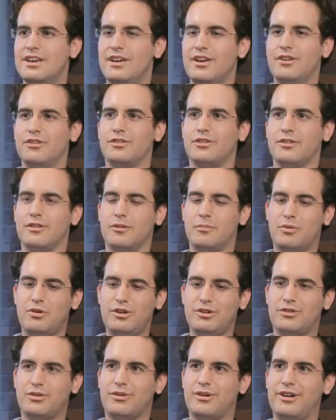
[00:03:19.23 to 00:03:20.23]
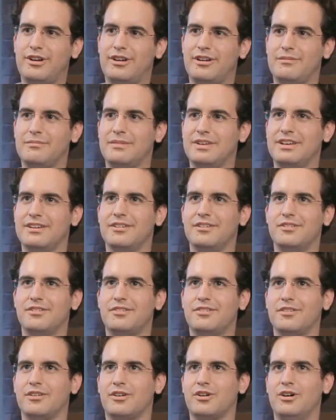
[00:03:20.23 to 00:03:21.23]
So Laboratorium
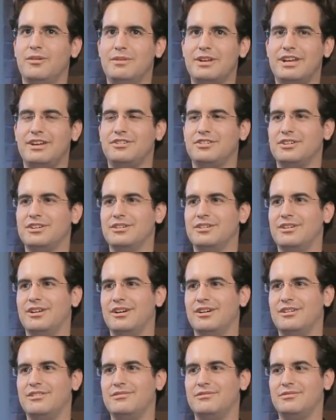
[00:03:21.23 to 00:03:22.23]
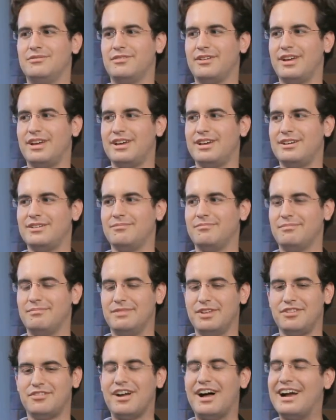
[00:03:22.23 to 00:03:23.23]
is the culmination of a
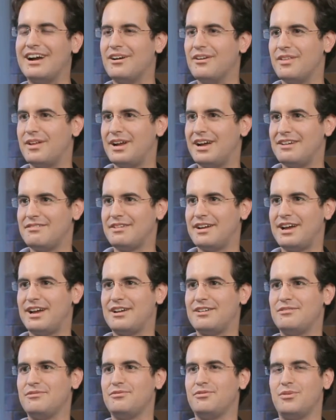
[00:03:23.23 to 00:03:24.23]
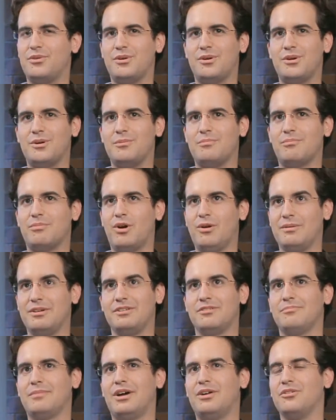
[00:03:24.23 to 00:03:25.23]
desire that I've had for probably
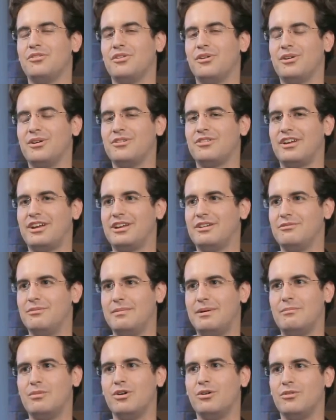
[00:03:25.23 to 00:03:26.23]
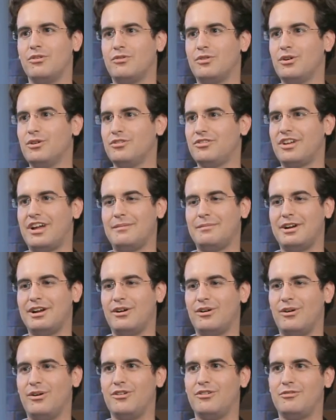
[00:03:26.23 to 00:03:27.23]
about as long as I can remember. The first time I
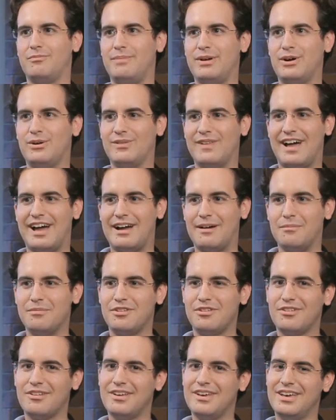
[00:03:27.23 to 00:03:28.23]
heard of Bell Labs,